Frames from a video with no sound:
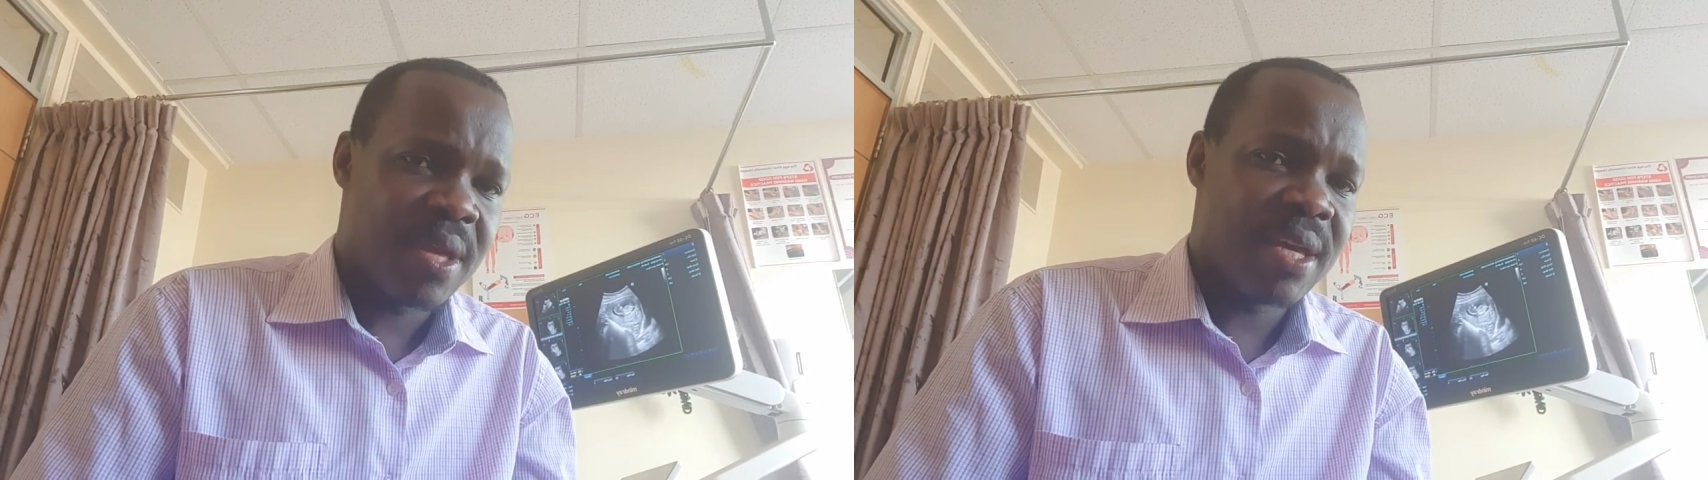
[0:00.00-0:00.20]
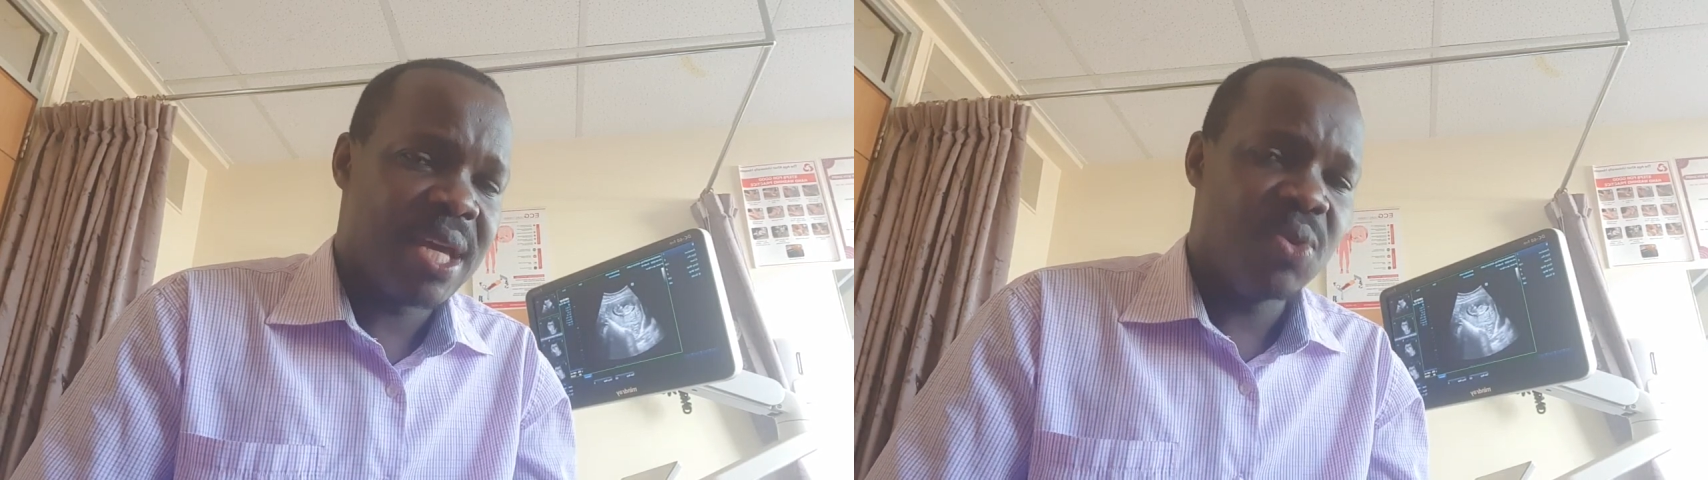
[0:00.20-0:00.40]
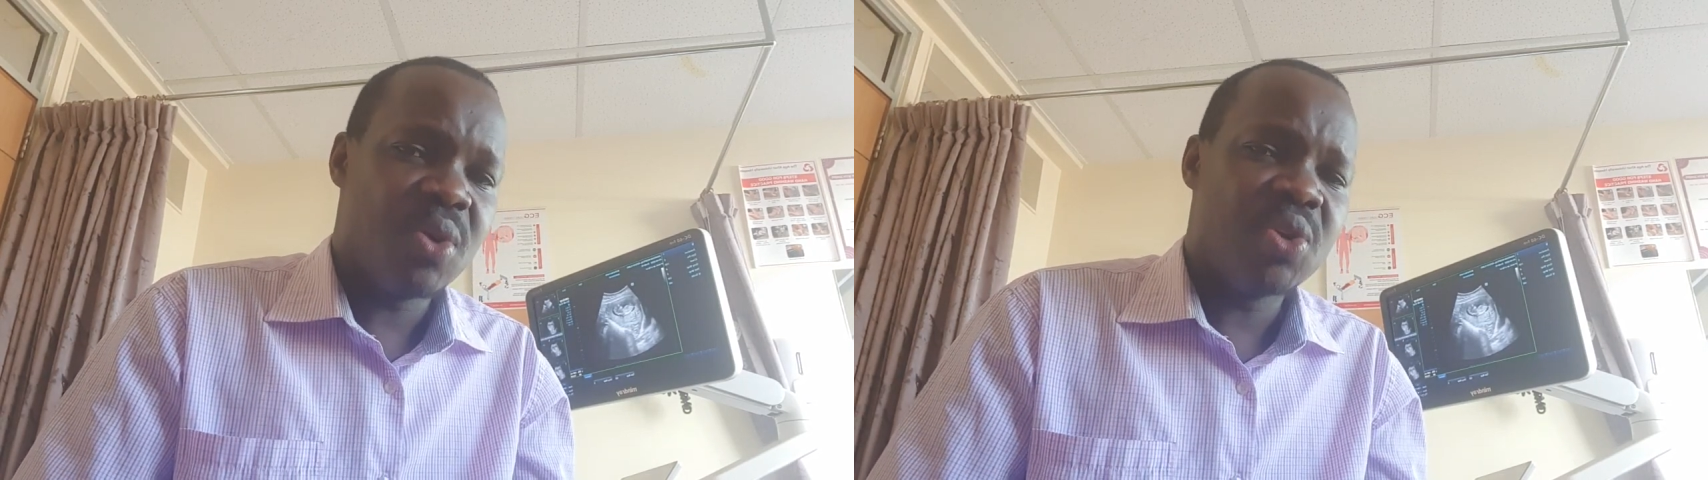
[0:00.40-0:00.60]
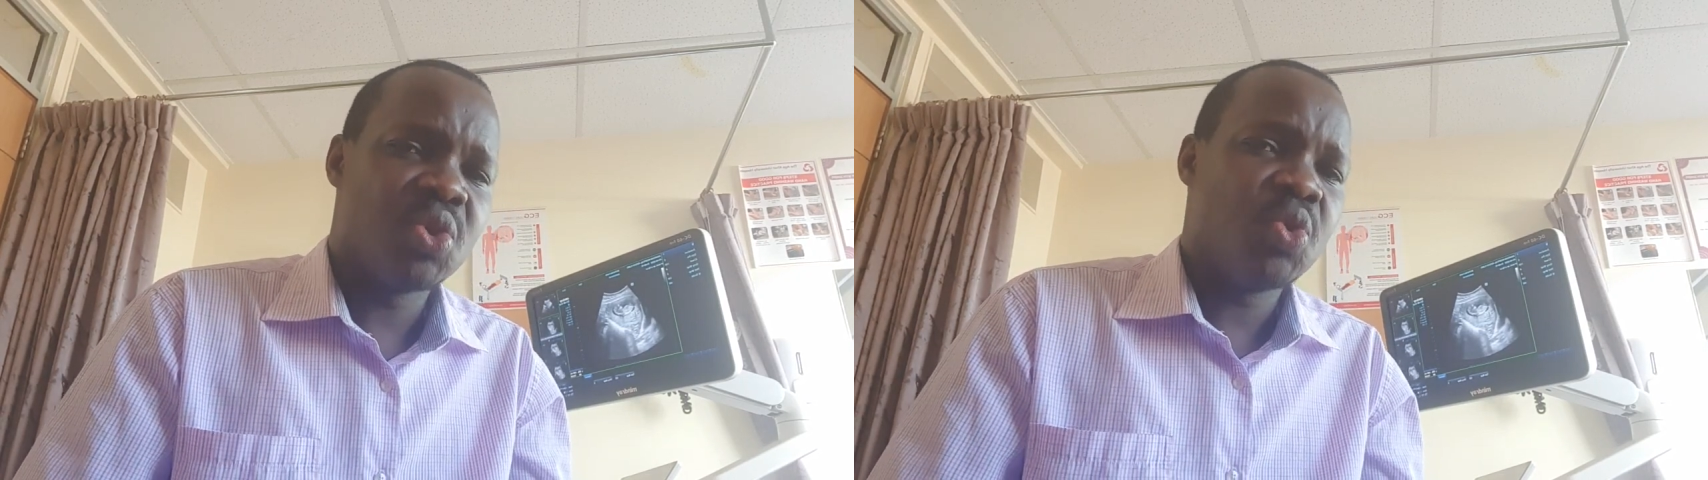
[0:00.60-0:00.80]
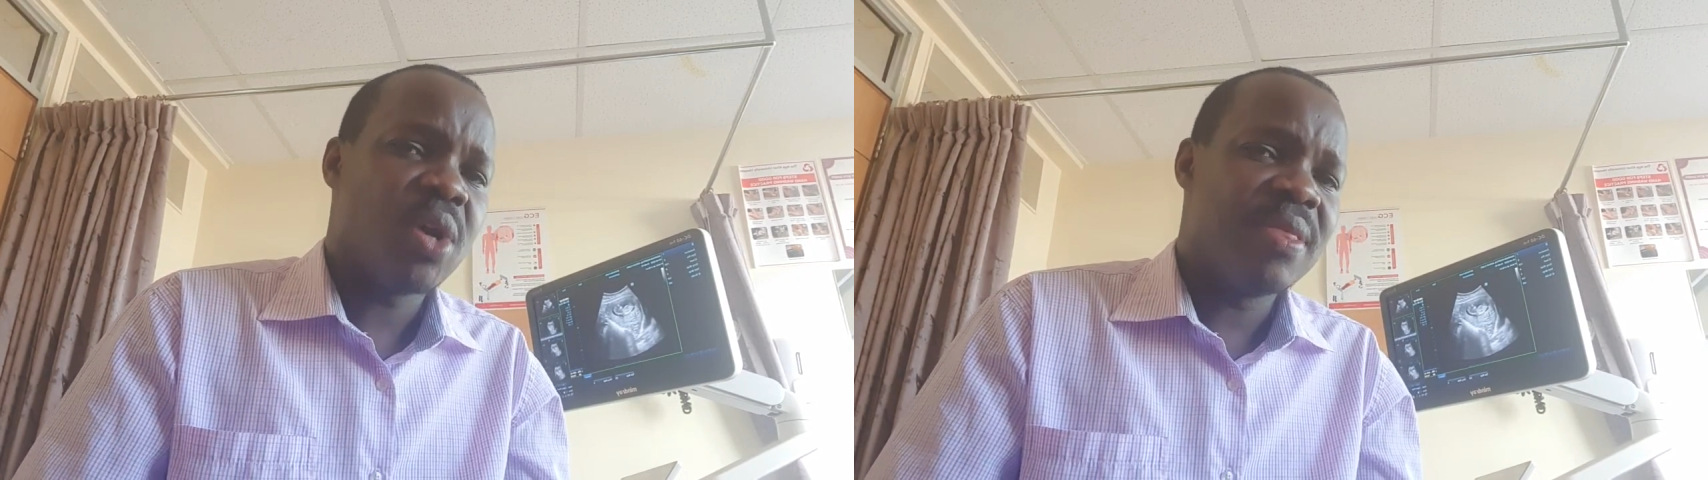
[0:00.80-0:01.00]
Again, we want
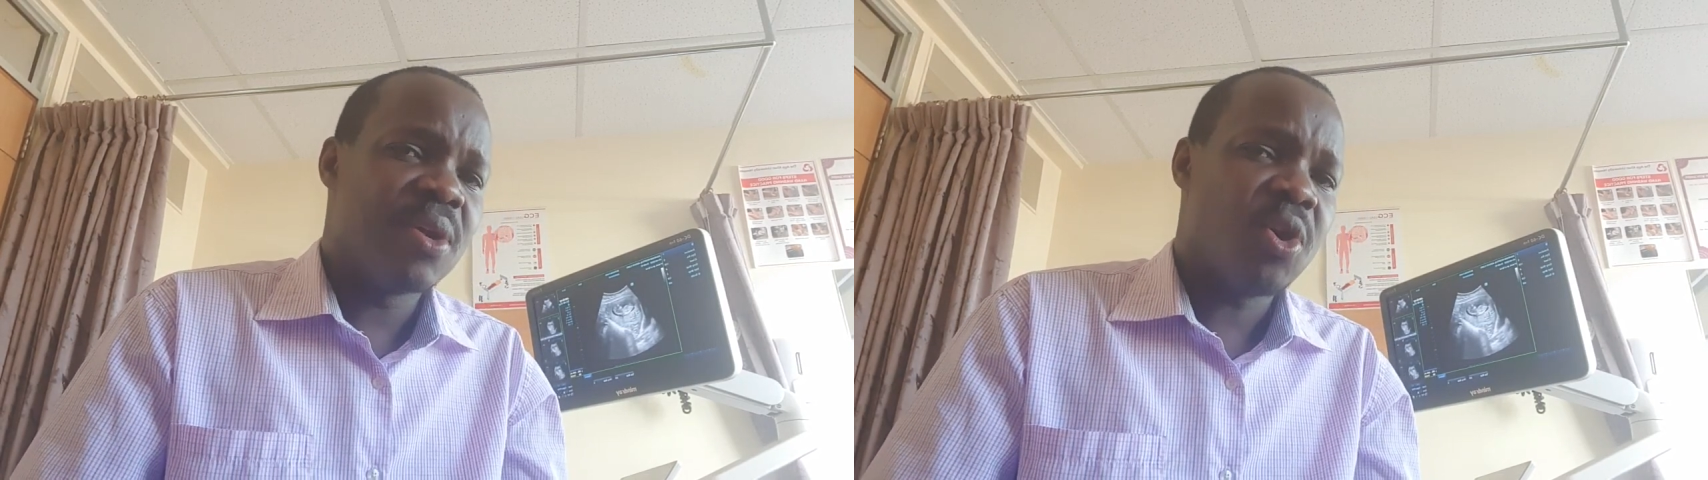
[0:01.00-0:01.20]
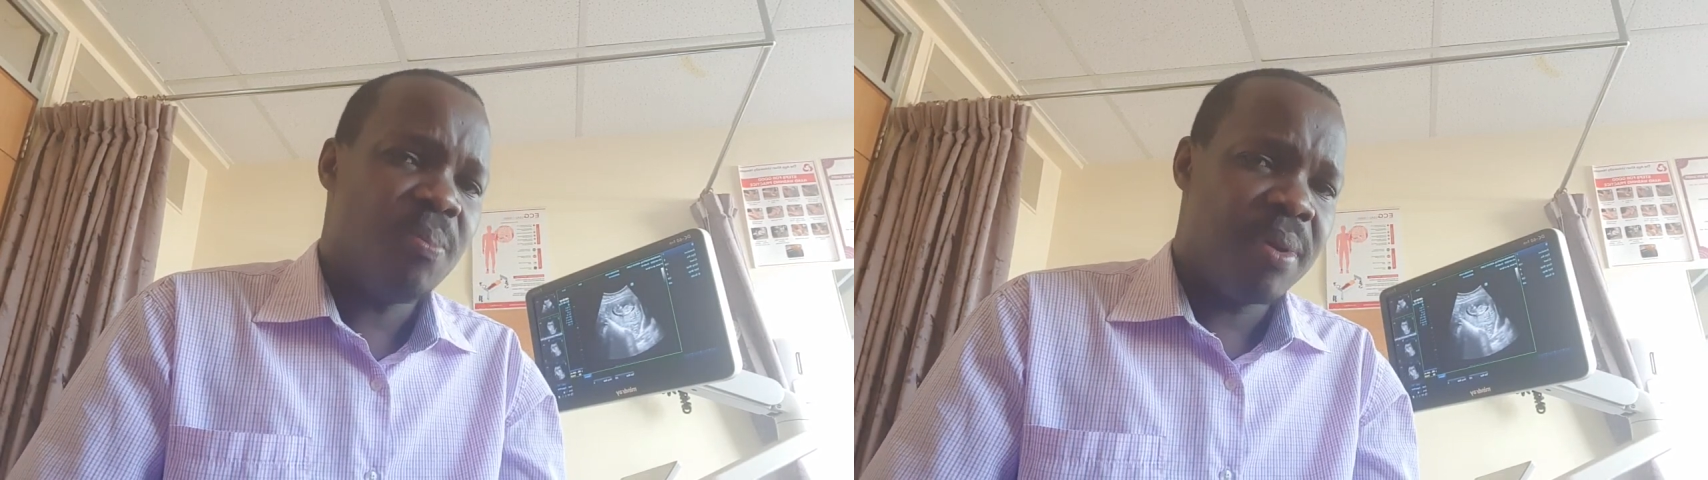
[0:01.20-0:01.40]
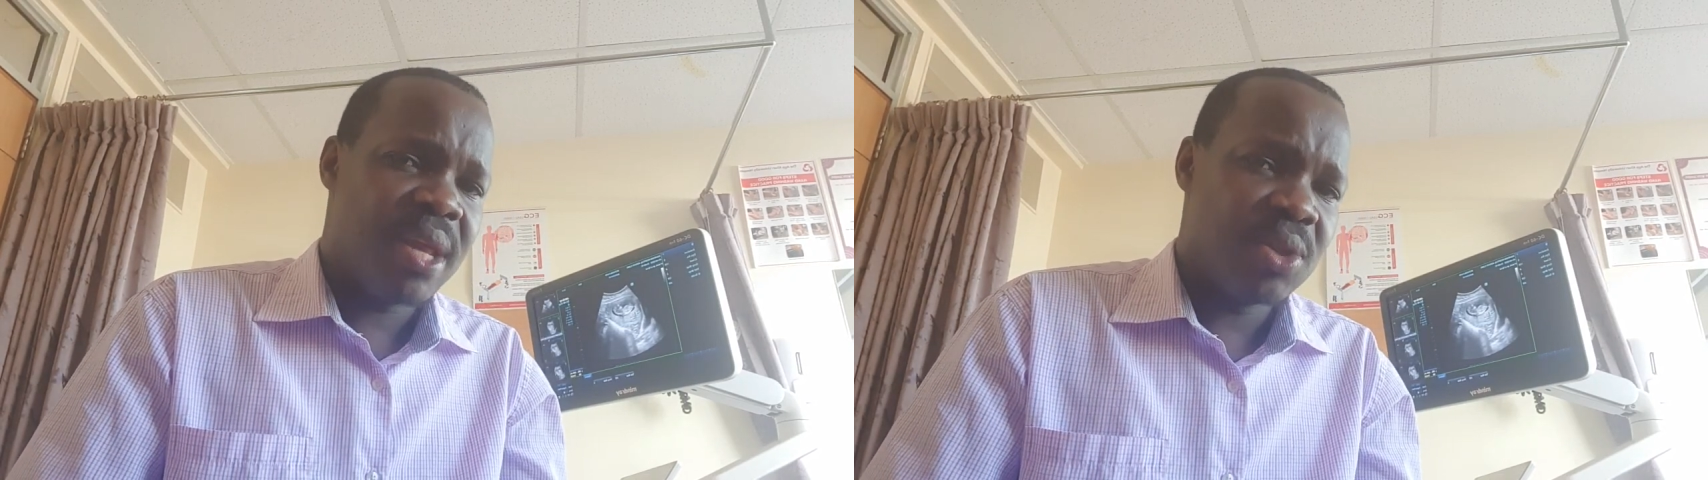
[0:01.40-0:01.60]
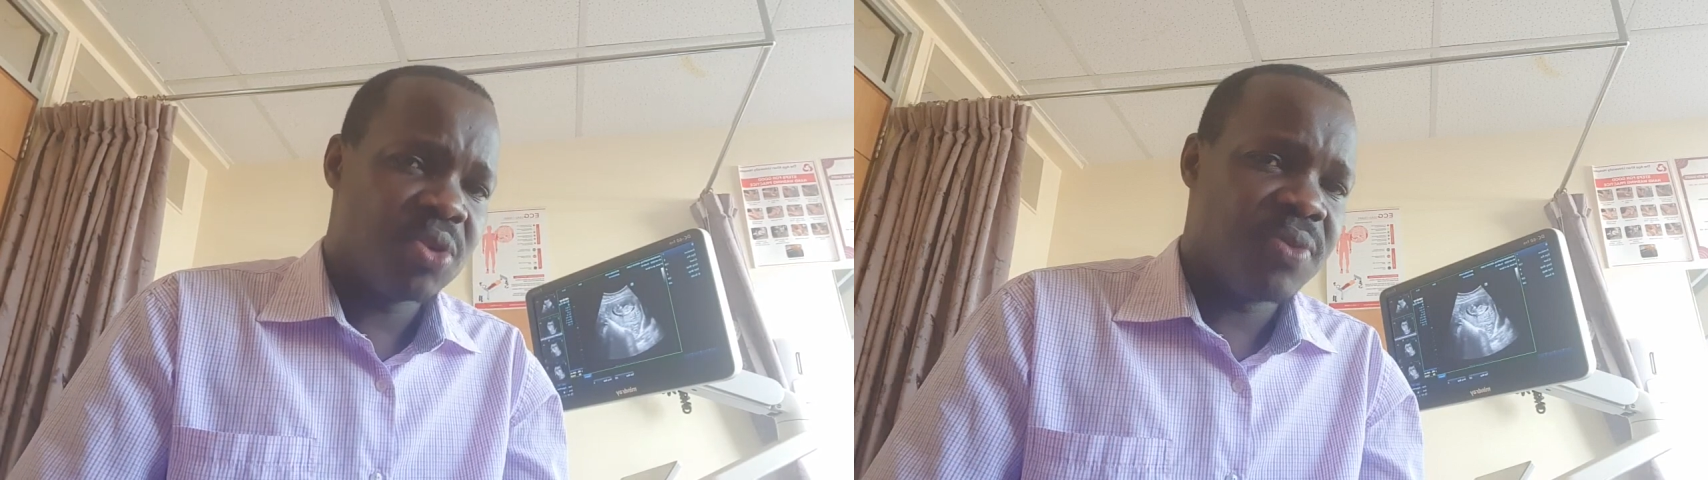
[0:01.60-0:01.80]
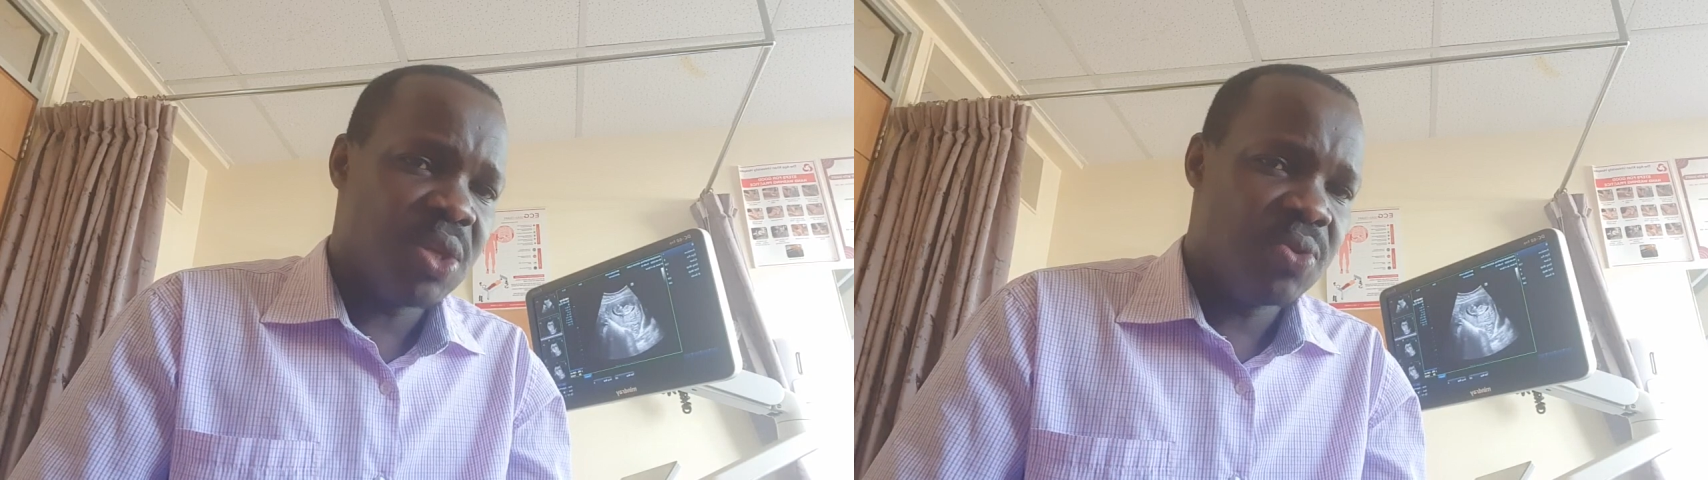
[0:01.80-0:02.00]
to look at the components
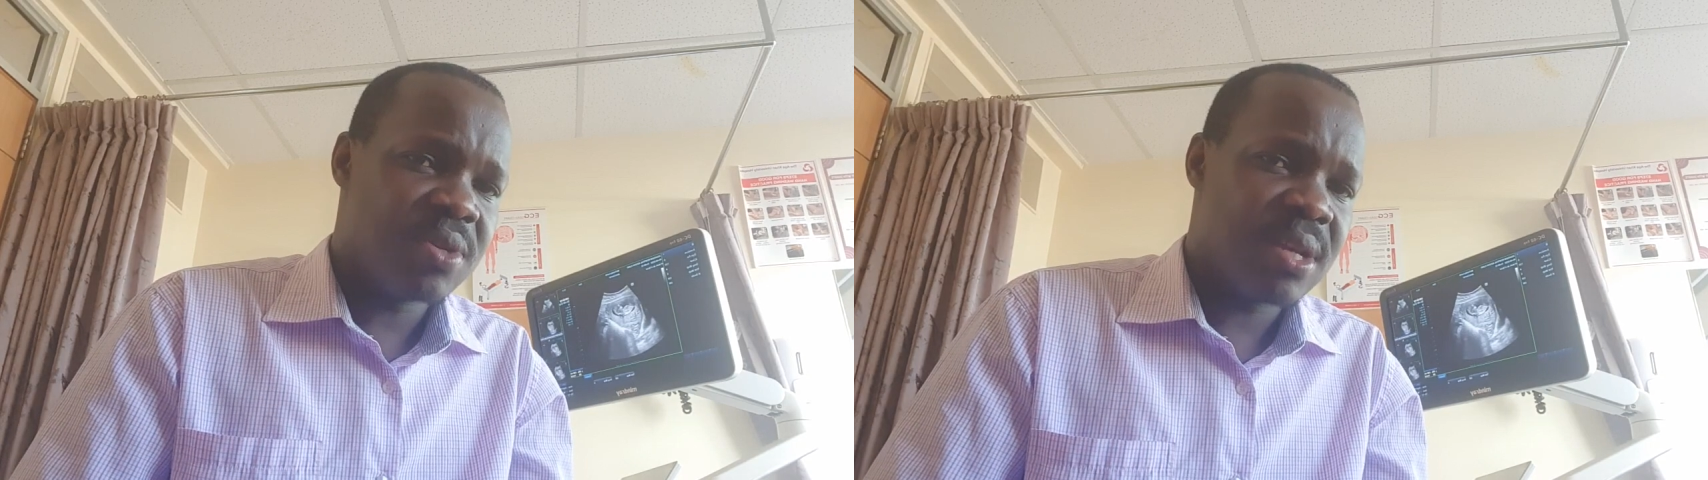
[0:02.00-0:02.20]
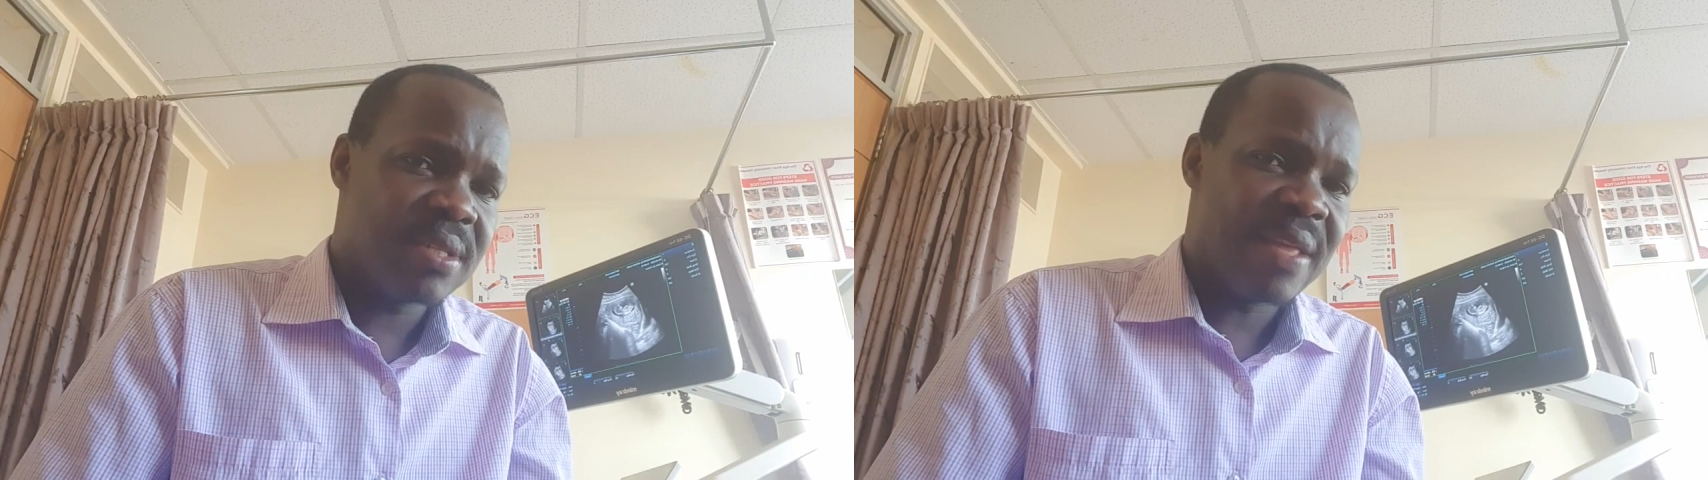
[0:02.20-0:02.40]
of the uterus.